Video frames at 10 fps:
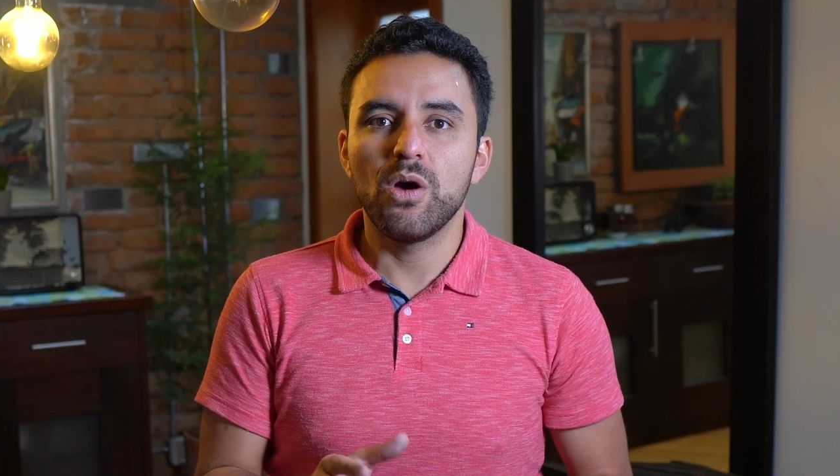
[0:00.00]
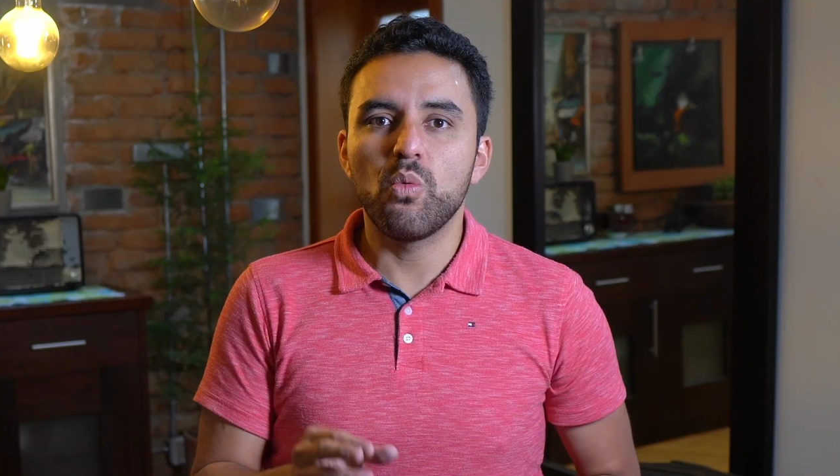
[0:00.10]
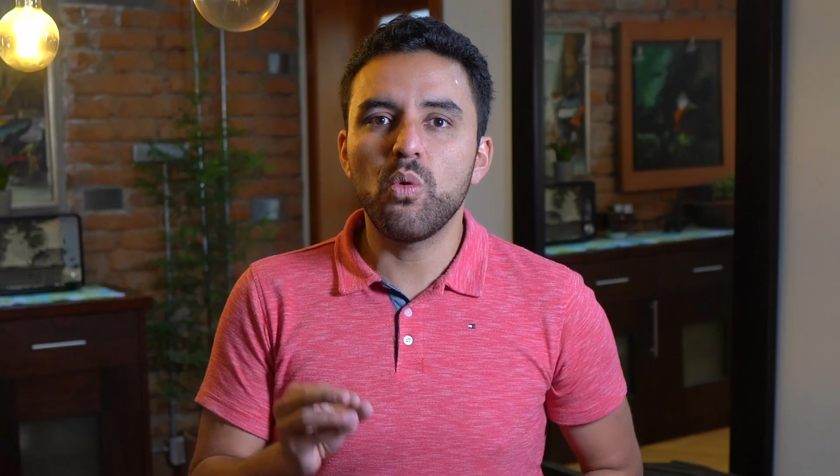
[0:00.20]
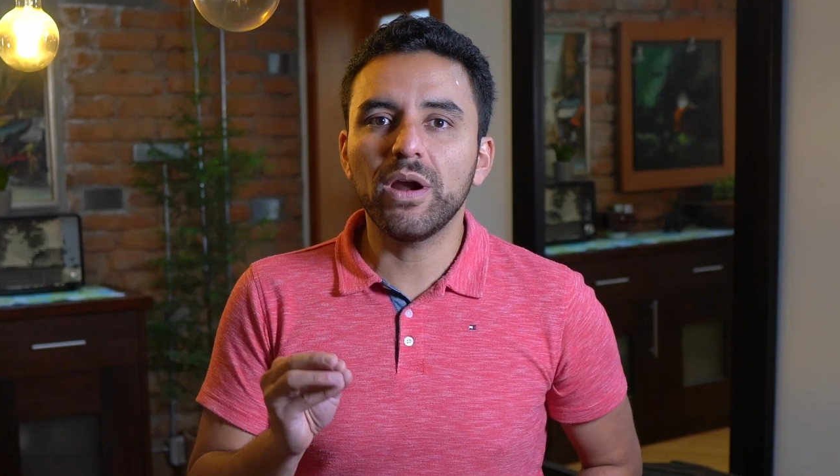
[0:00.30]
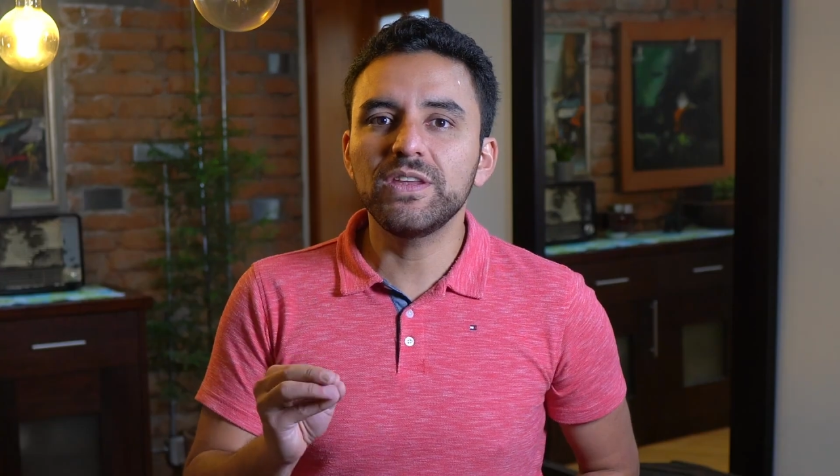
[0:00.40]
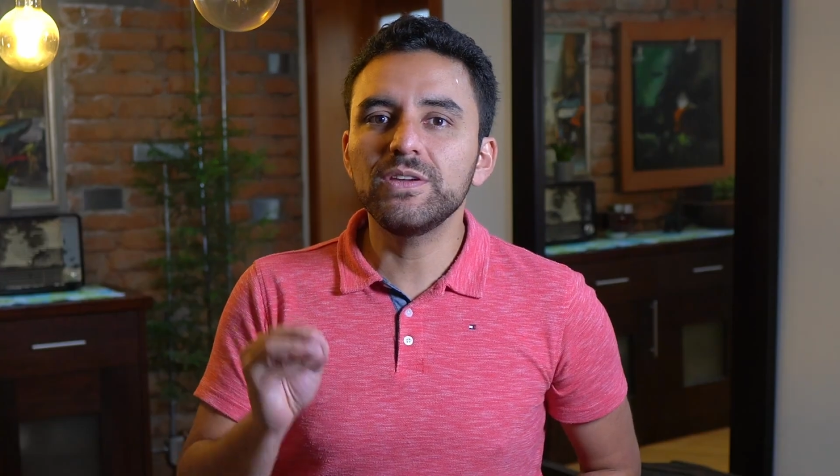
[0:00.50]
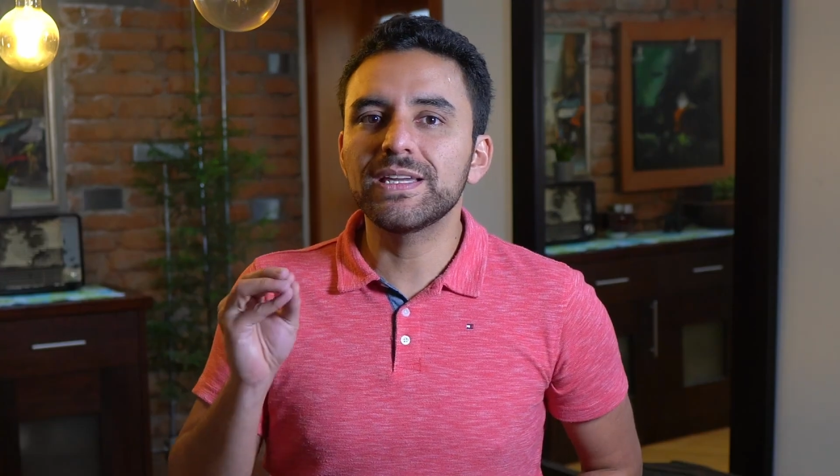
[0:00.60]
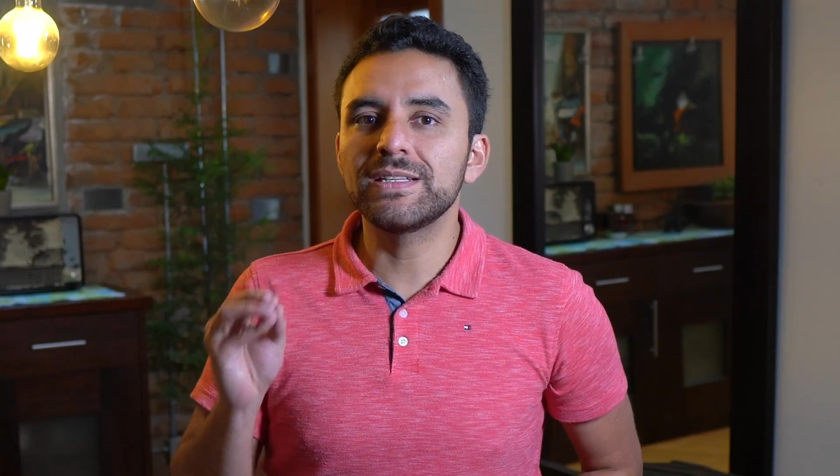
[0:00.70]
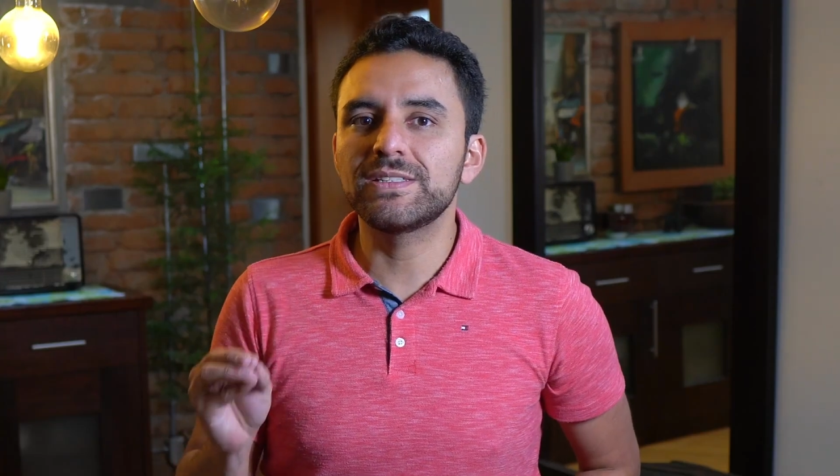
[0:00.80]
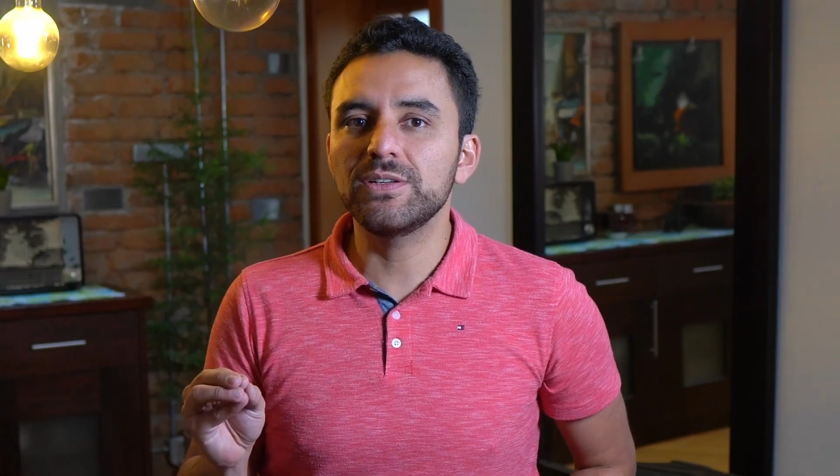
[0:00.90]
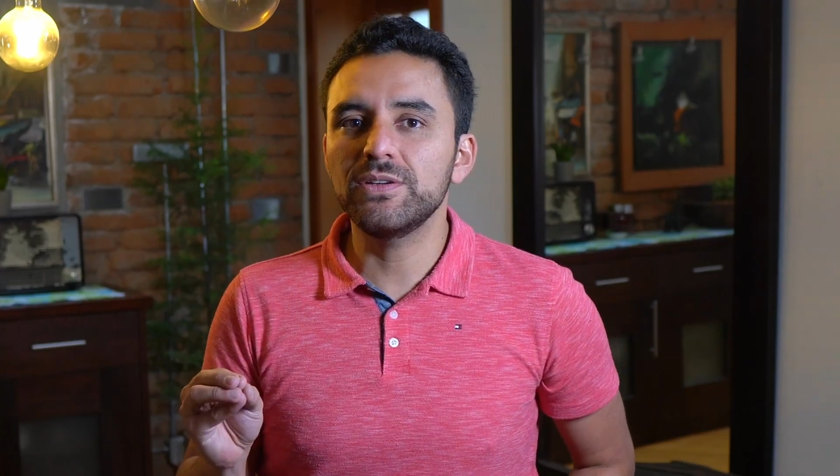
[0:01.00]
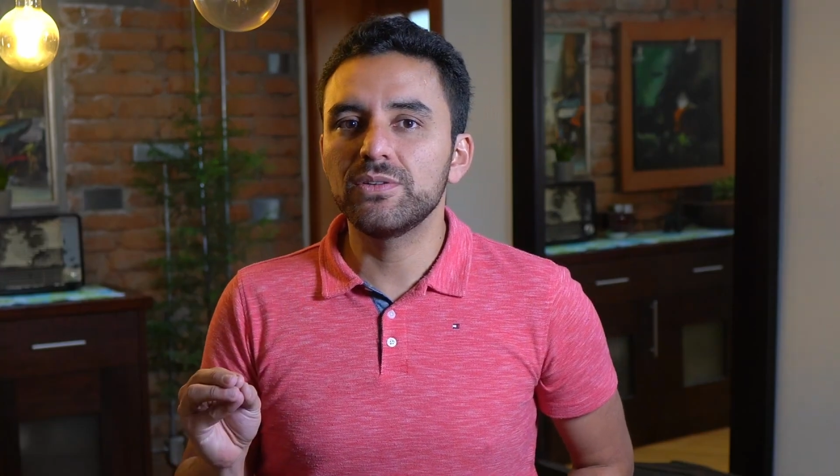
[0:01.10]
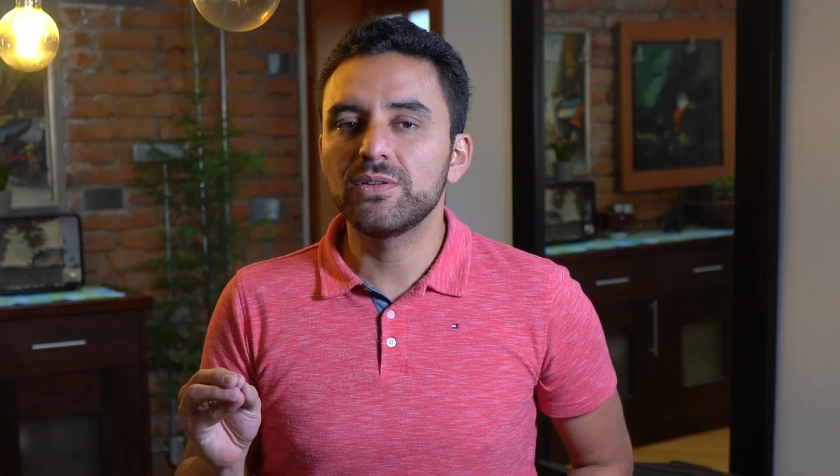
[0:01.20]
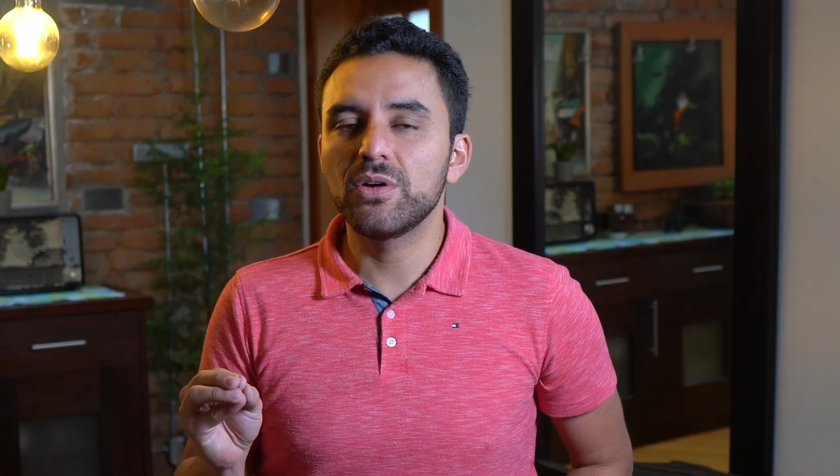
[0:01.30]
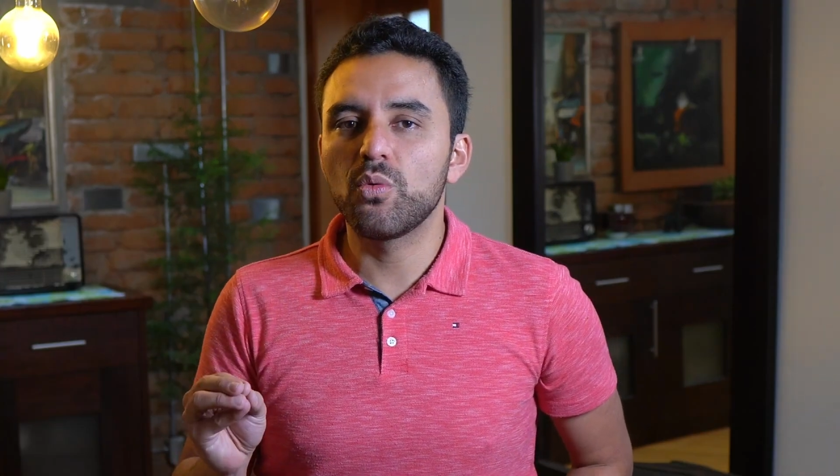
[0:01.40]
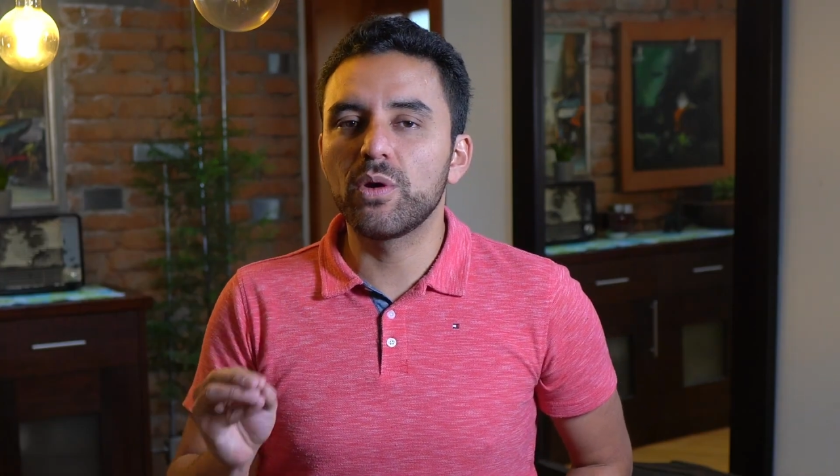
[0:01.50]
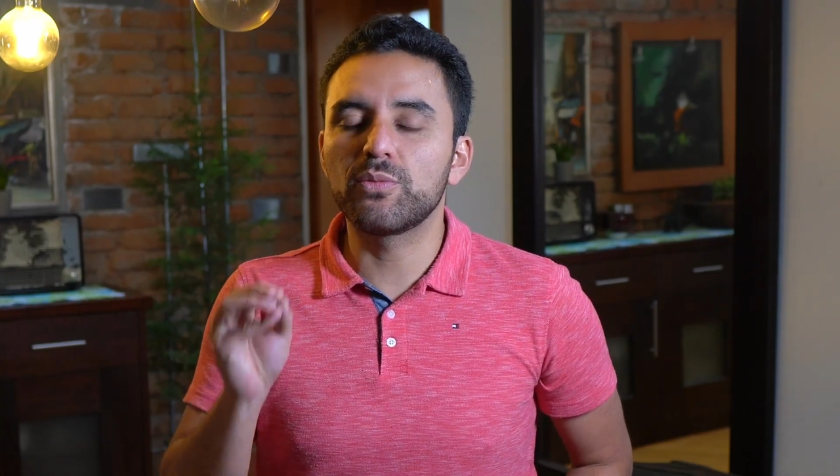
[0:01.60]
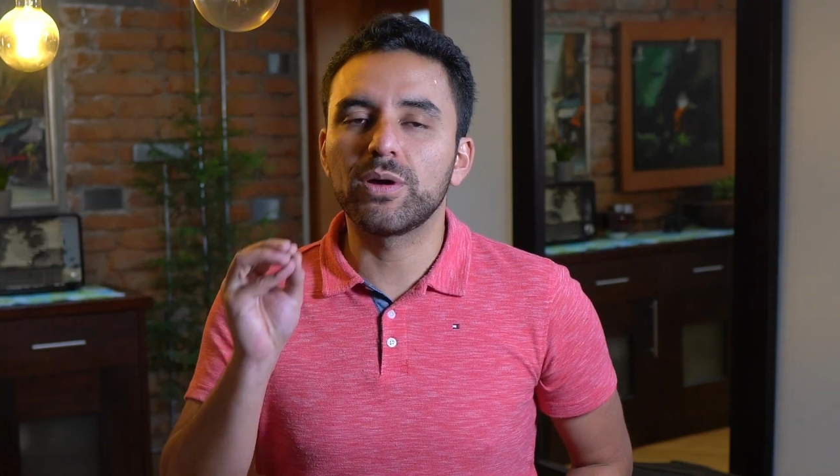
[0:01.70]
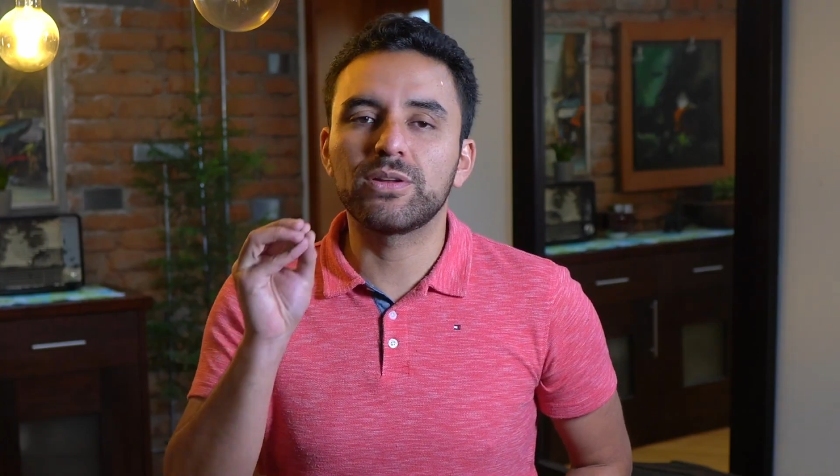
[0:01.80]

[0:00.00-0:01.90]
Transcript: what you can do with what